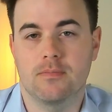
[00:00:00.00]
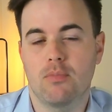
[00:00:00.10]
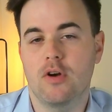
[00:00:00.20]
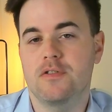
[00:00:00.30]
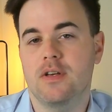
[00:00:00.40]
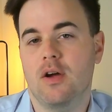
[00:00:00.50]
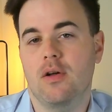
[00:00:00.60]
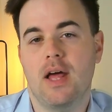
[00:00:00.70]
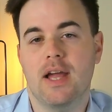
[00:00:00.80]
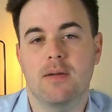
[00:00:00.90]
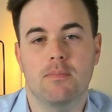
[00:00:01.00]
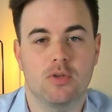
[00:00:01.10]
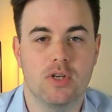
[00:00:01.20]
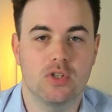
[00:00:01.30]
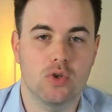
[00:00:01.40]
Previously, they were lagging
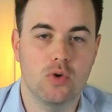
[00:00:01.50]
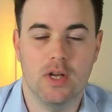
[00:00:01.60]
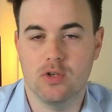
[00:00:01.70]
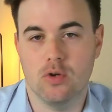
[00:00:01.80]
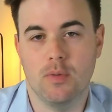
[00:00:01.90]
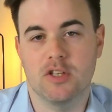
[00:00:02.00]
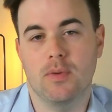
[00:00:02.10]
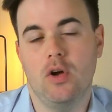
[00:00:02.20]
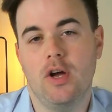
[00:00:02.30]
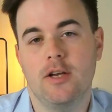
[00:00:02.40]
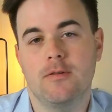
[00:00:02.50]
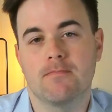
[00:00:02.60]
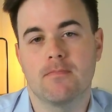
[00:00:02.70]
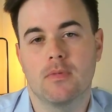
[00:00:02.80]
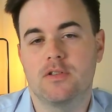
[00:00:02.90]
between 2 and 2 months behind.
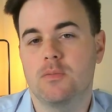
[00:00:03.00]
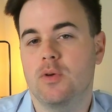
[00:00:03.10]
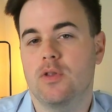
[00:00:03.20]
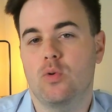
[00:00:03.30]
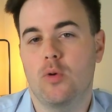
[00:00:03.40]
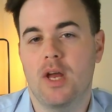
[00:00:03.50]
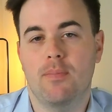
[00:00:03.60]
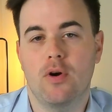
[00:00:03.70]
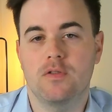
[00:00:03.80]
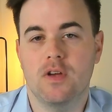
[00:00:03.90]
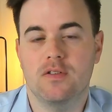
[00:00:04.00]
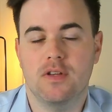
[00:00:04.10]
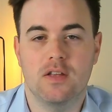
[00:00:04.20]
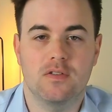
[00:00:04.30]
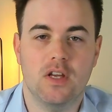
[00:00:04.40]
Simply with an automated process
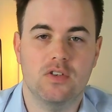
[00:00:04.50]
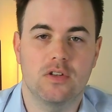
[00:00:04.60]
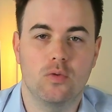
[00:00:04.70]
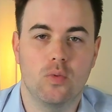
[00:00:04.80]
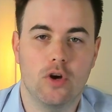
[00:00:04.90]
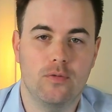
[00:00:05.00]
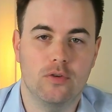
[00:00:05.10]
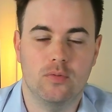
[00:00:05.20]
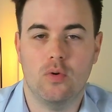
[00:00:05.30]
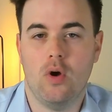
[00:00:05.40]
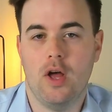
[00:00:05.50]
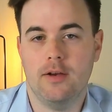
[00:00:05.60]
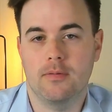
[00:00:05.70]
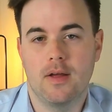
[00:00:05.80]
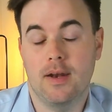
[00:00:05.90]
and such little workforce required,
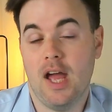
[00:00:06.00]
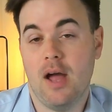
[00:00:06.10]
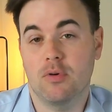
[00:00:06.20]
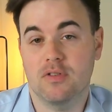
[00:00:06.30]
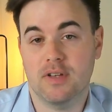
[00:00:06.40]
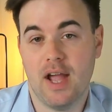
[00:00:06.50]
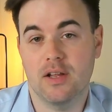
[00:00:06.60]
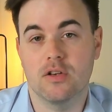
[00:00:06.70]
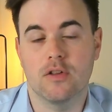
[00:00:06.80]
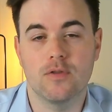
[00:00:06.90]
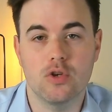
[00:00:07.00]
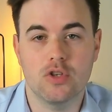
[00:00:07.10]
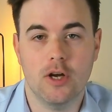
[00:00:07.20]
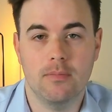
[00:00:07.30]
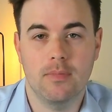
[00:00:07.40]
they're now able to scale into the
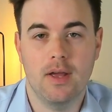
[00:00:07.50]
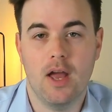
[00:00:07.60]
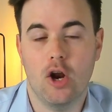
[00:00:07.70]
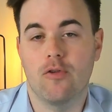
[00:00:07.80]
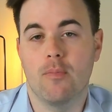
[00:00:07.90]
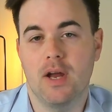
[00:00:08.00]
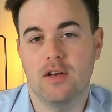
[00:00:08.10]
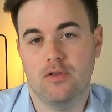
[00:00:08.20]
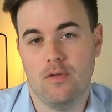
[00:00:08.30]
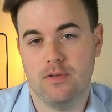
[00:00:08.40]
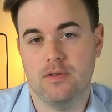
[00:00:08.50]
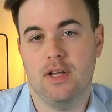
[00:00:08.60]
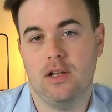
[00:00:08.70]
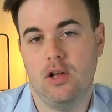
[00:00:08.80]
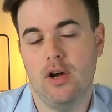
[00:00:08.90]
future and offer a better service to their
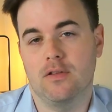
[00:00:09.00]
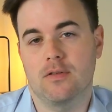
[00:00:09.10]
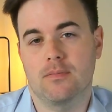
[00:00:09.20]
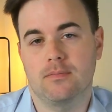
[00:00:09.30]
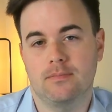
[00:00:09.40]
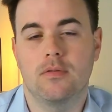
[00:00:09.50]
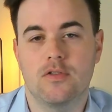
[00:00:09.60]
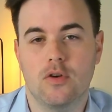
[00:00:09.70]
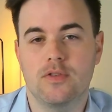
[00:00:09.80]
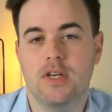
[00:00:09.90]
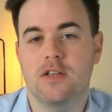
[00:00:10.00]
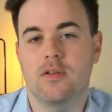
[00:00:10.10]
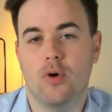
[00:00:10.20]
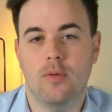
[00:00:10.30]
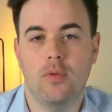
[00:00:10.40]
clients. This obviously hits the
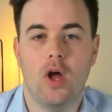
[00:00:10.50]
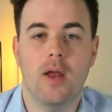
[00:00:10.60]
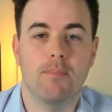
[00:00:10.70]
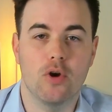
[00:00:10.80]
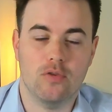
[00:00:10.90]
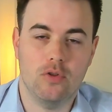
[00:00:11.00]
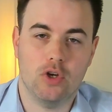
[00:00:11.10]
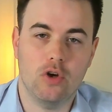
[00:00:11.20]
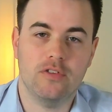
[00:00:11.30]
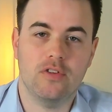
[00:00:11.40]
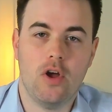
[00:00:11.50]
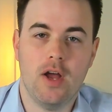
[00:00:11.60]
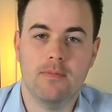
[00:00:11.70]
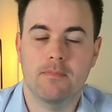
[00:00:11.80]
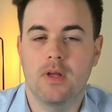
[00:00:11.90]
bottom line both on the cost
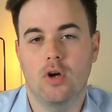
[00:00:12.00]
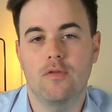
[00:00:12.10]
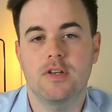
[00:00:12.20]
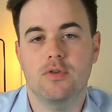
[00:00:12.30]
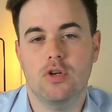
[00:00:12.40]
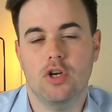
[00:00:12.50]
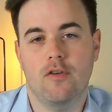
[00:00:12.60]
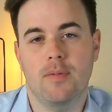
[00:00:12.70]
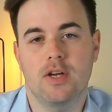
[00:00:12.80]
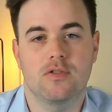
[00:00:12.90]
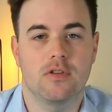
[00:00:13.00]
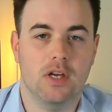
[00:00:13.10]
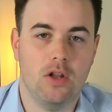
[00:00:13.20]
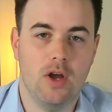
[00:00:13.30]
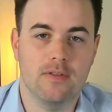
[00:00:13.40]
side. Obviously returning confirmations to their
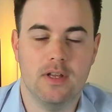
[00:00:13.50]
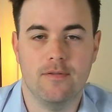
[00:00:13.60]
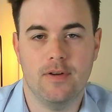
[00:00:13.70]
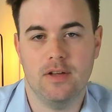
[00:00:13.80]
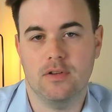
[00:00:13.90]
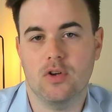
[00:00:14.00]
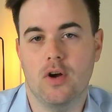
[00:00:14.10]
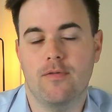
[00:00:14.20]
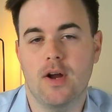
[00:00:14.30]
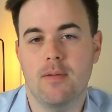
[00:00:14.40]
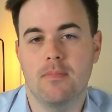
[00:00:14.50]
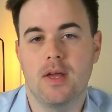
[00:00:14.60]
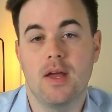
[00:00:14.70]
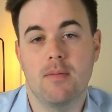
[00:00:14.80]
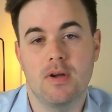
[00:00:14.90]
clients in a faster time frame
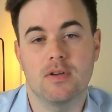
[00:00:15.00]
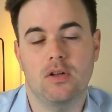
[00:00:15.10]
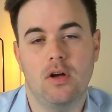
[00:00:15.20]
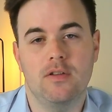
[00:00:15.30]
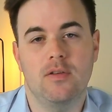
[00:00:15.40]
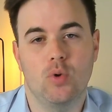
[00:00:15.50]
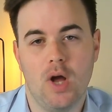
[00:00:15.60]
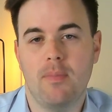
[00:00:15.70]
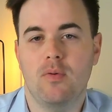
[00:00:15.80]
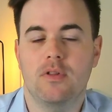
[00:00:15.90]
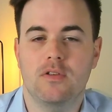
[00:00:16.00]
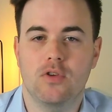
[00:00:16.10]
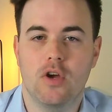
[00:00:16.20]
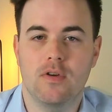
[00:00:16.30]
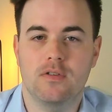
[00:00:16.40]
means that clients are more happy with their
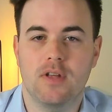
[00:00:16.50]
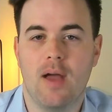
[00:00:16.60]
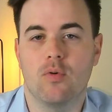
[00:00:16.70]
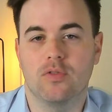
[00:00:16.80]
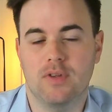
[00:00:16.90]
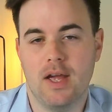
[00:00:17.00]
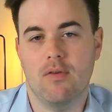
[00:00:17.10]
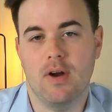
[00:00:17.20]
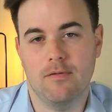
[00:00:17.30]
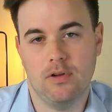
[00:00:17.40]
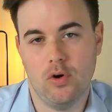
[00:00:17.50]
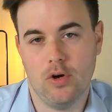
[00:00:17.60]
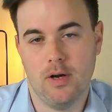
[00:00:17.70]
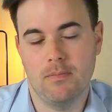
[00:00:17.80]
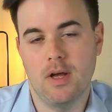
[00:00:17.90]
service and will stay around for
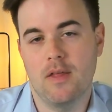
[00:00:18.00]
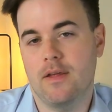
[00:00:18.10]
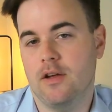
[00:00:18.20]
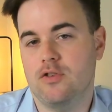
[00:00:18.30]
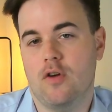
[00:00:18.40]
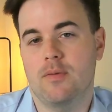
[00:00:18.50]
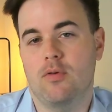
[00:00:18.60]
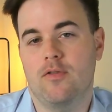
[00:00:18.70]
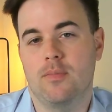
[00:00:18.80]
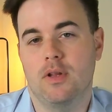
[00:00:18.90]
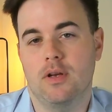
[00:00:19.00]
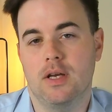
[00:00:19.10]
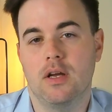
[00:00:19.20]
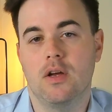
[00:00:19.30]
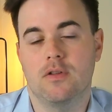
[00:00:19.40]
longer, thus driving
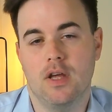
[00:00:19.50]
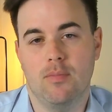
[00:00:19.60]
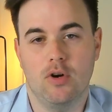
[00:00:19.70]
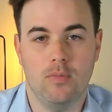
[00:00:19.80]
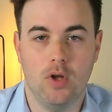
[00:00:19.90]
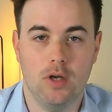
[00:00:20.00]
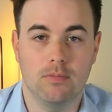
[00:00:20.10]
profitability to their bottom line.